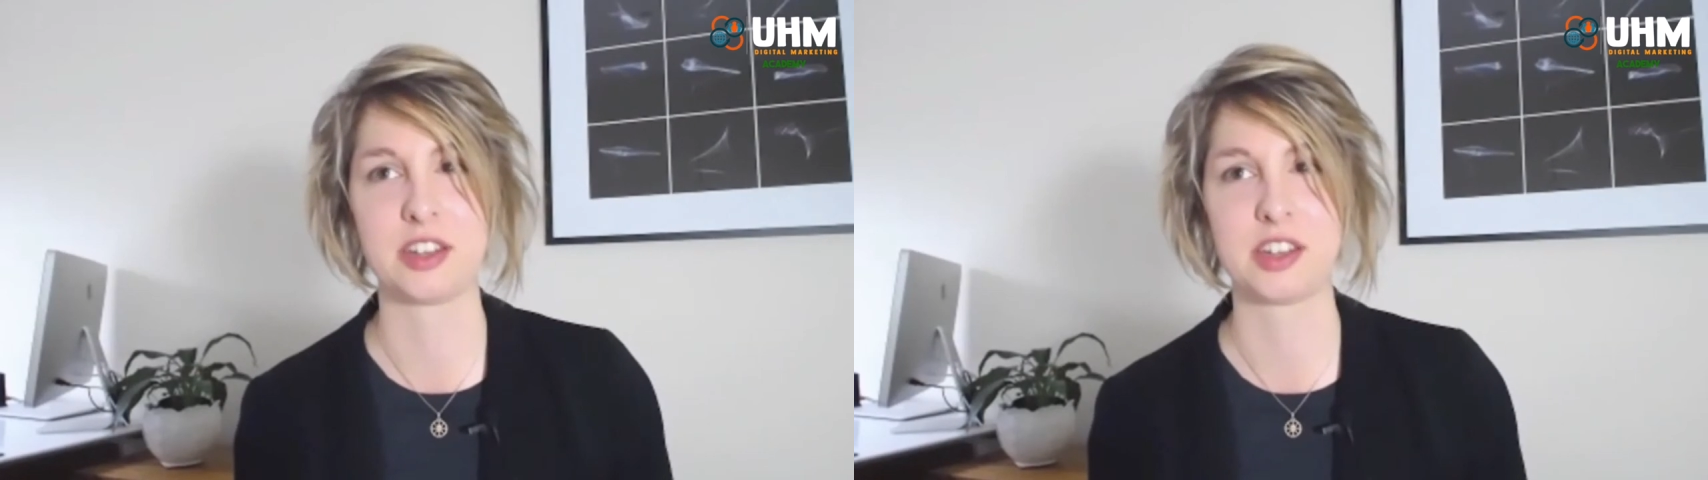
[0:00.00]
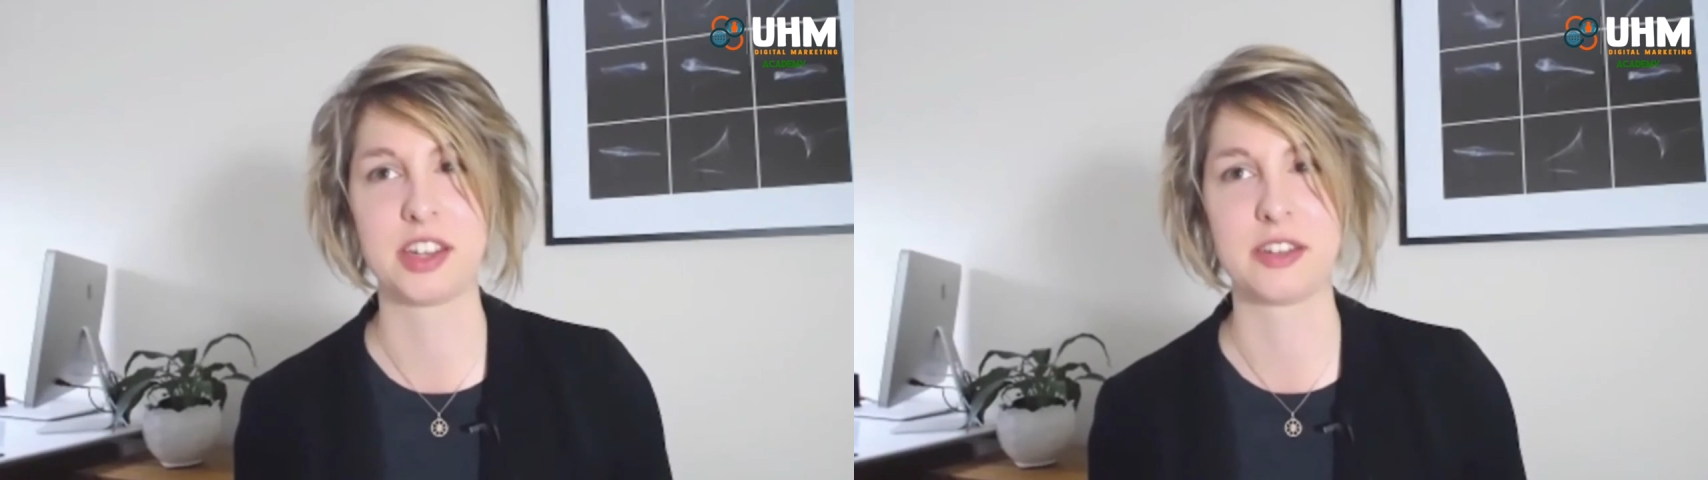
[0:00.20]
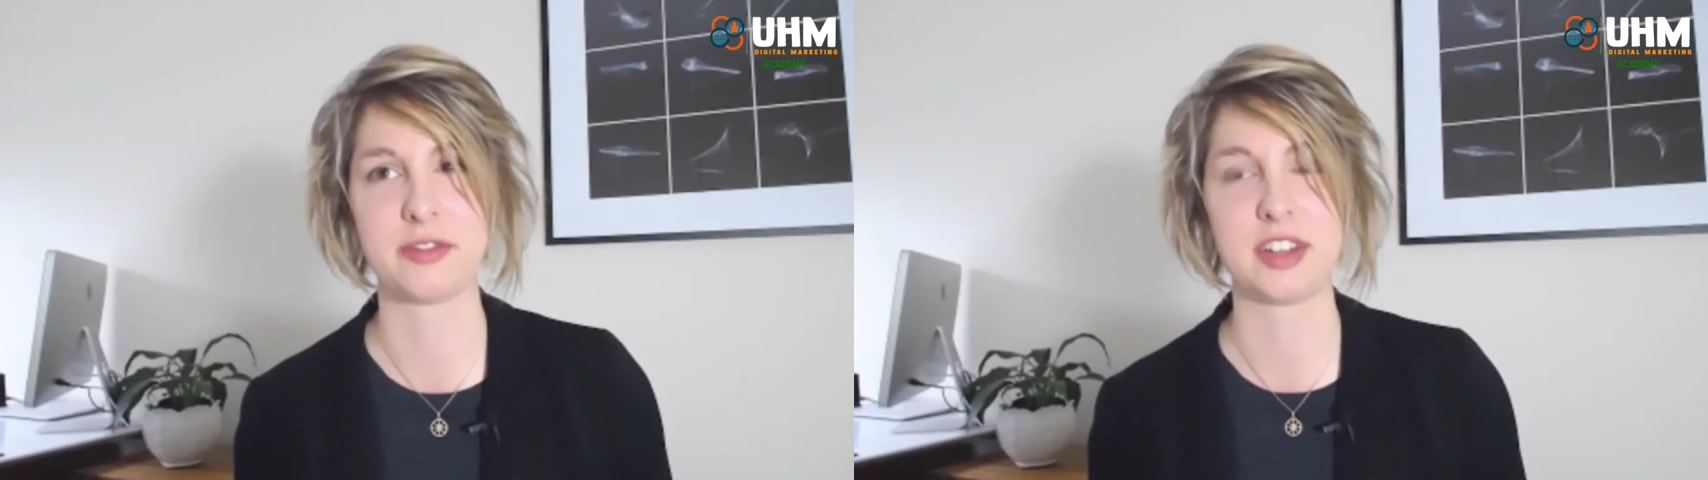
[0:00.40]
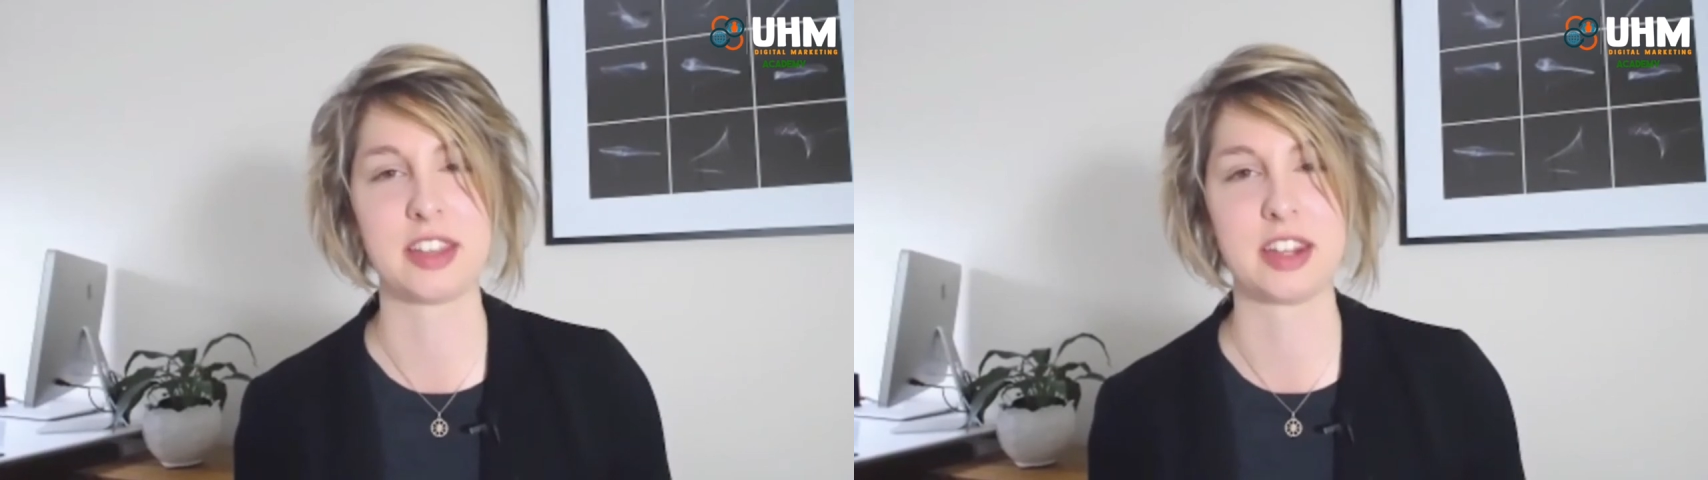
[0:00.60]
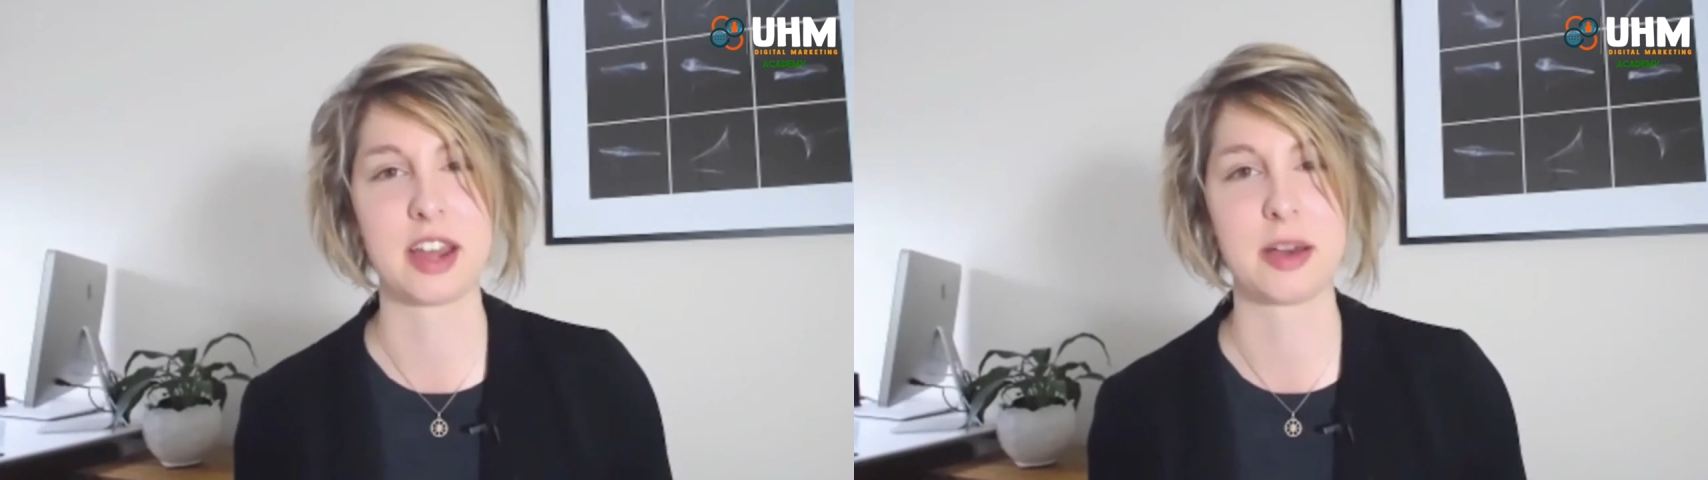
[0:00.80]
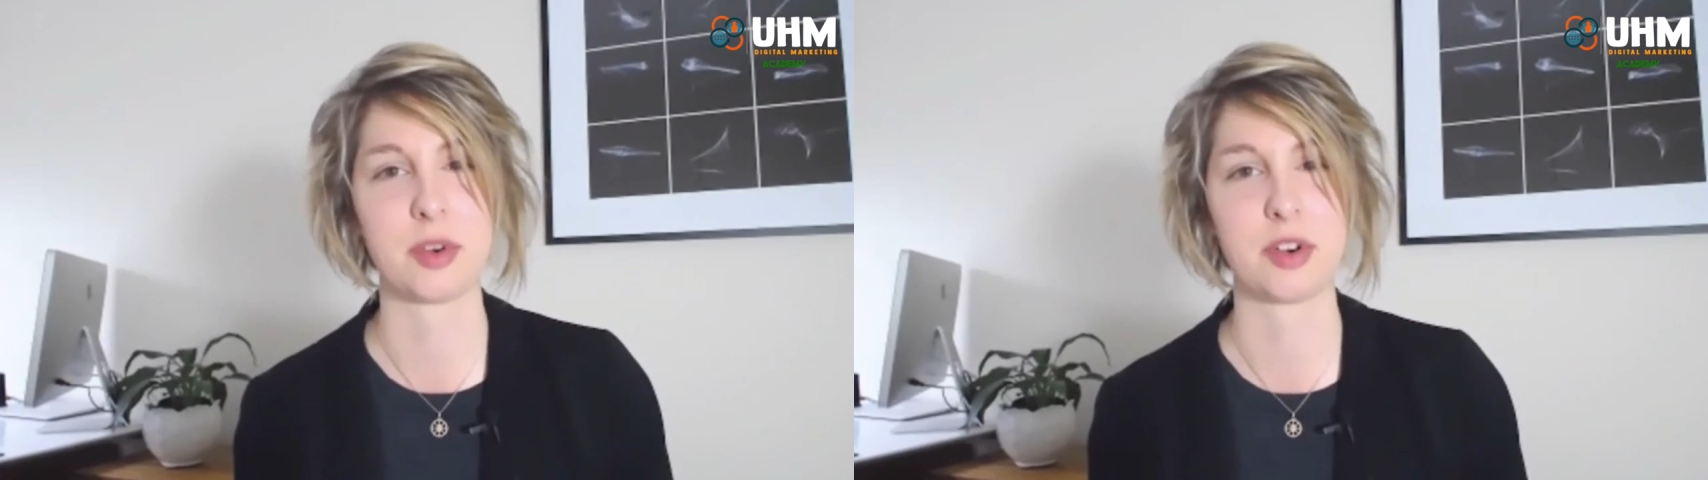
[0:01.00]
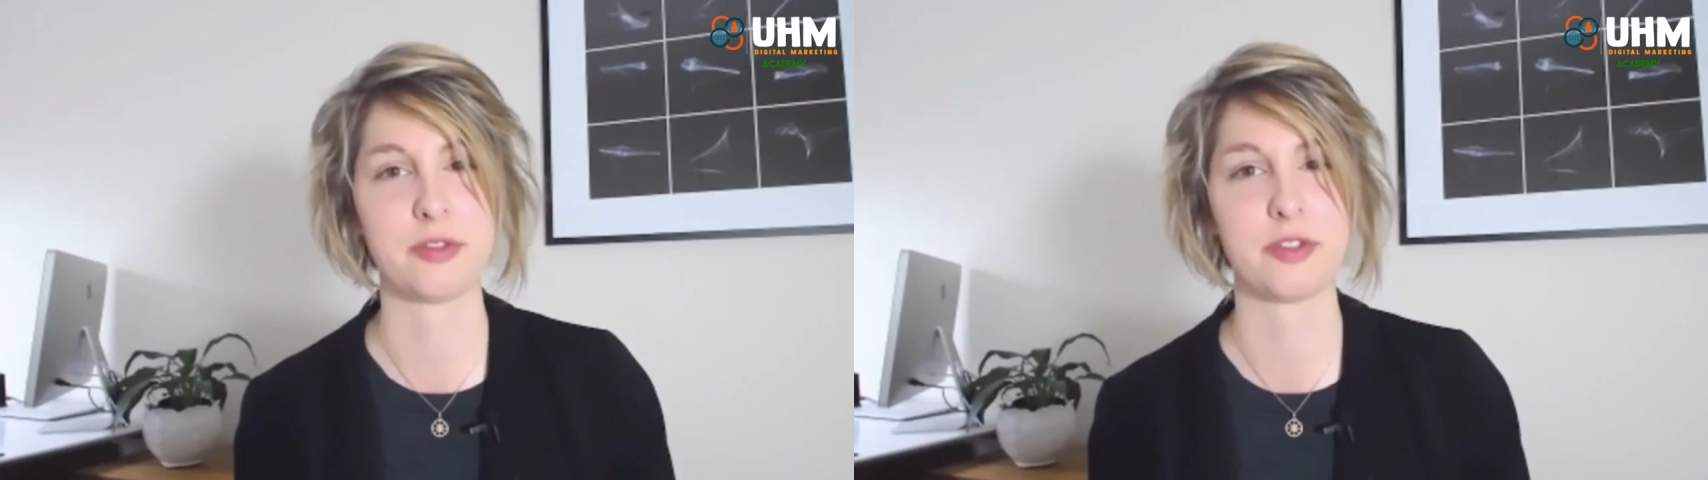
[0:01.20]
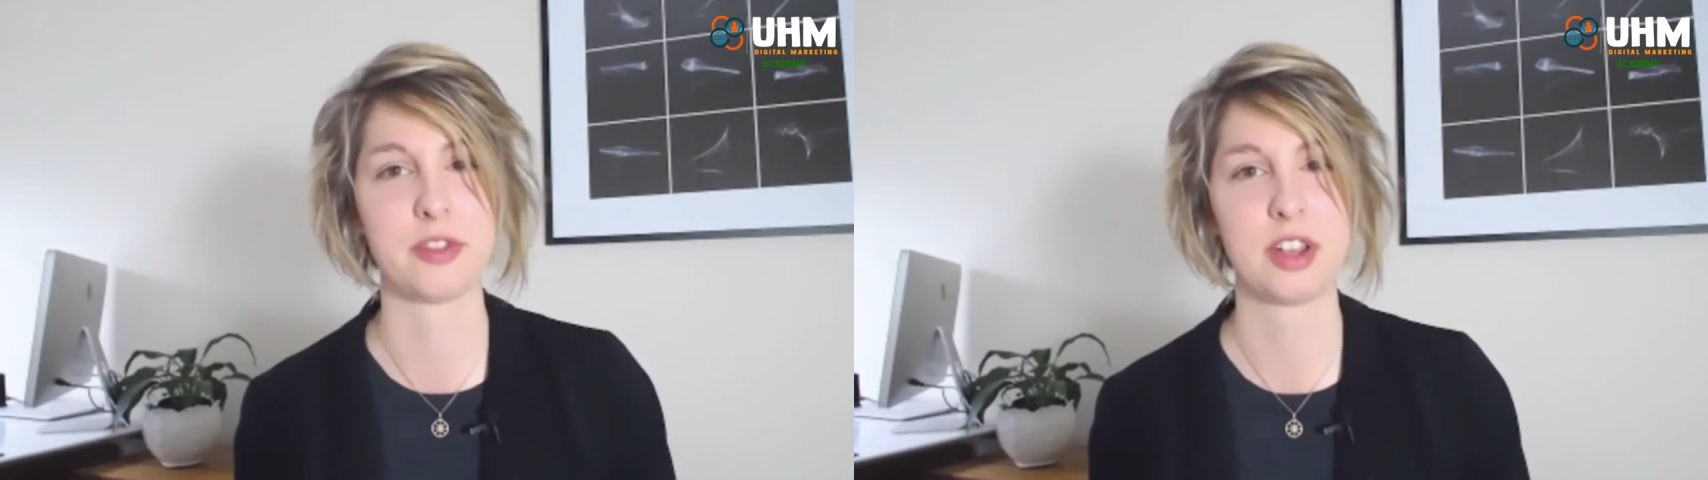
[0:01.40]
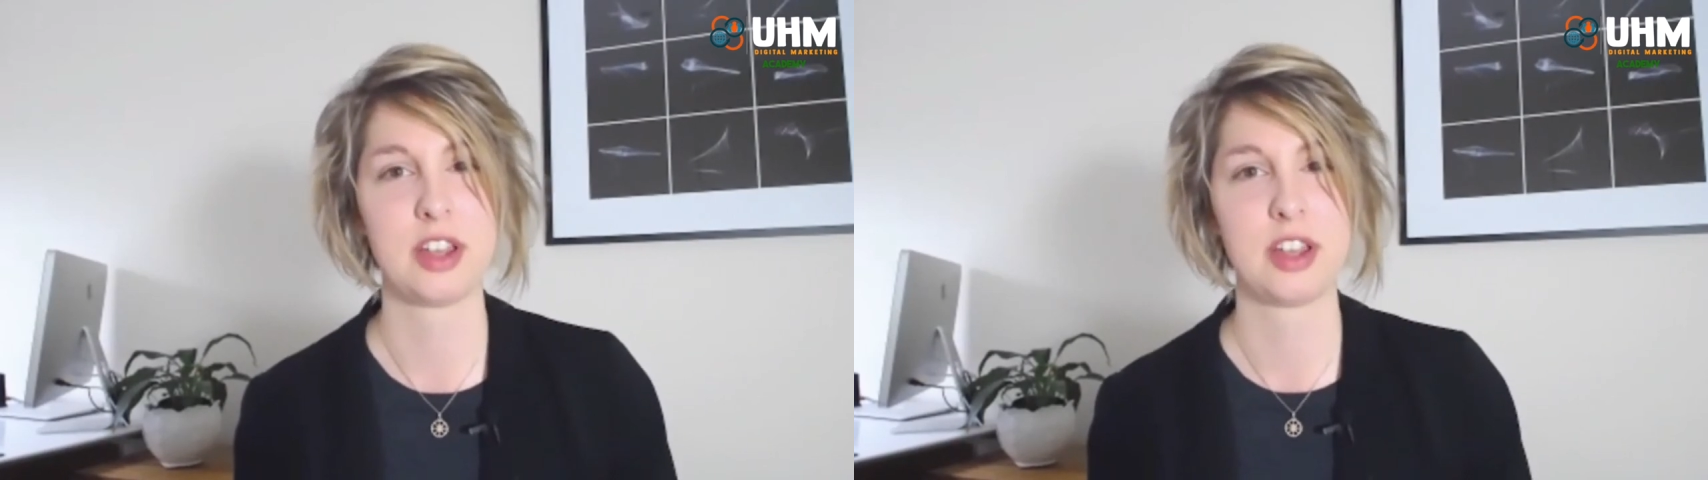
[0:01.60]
shift in the number of,